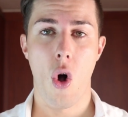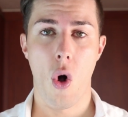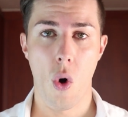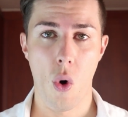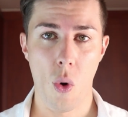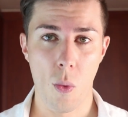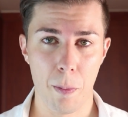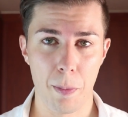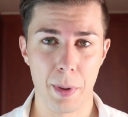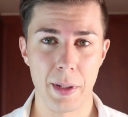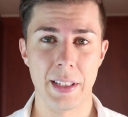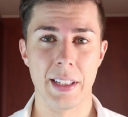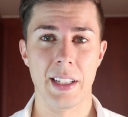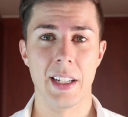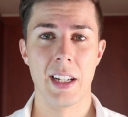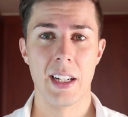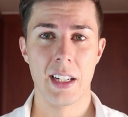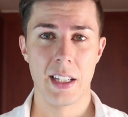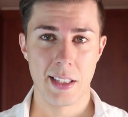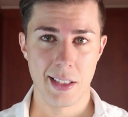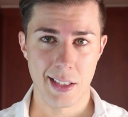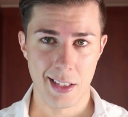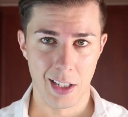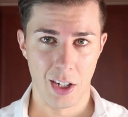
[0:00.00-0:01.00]
open
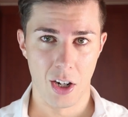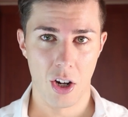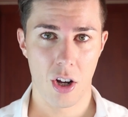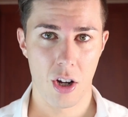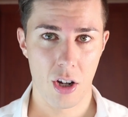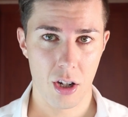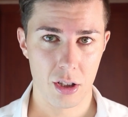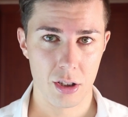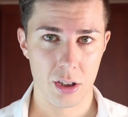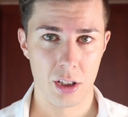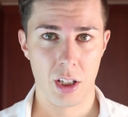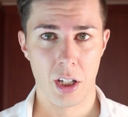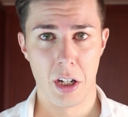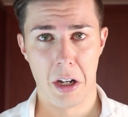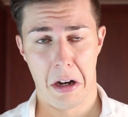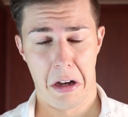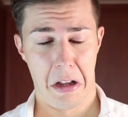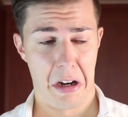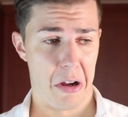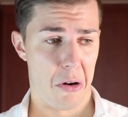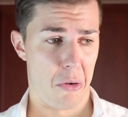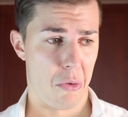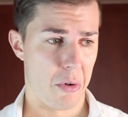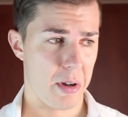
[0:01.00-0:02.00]
salon.
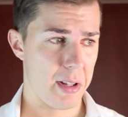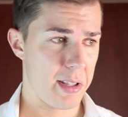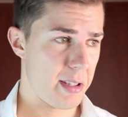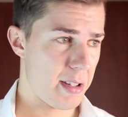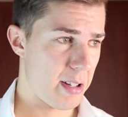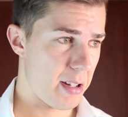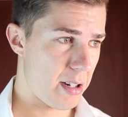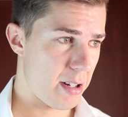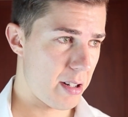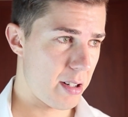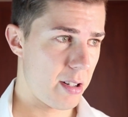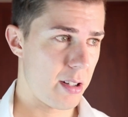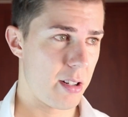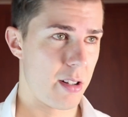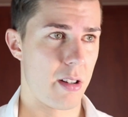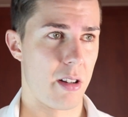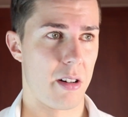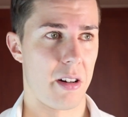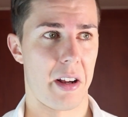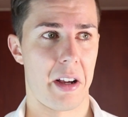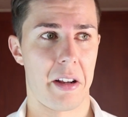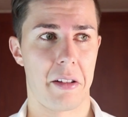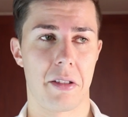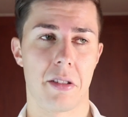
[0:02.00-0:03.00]
And I went there
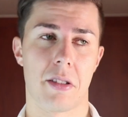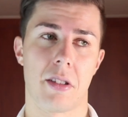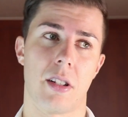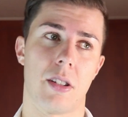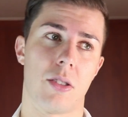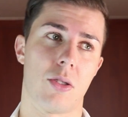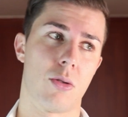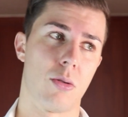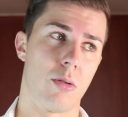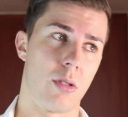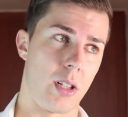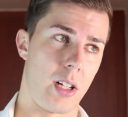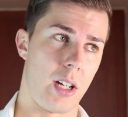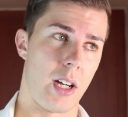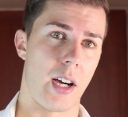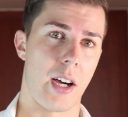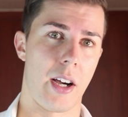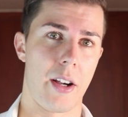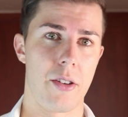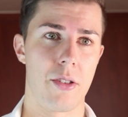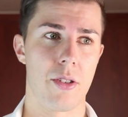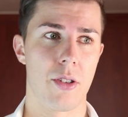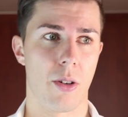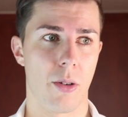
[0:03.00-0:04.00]
and I said to the
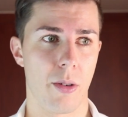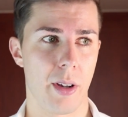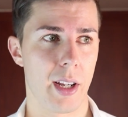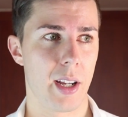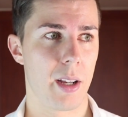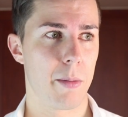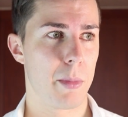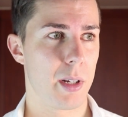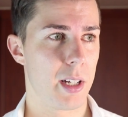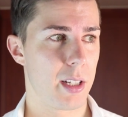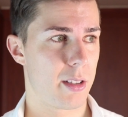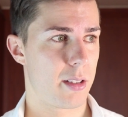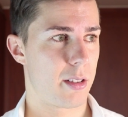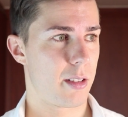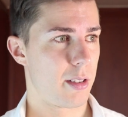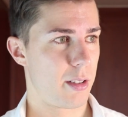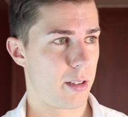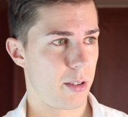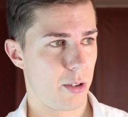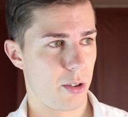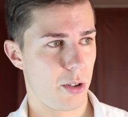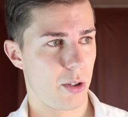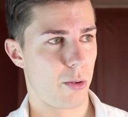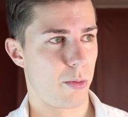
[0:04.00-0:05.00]
guy, you know, hey mate,
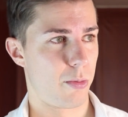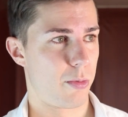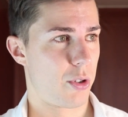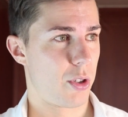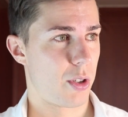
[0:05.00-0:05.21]
uh, you know,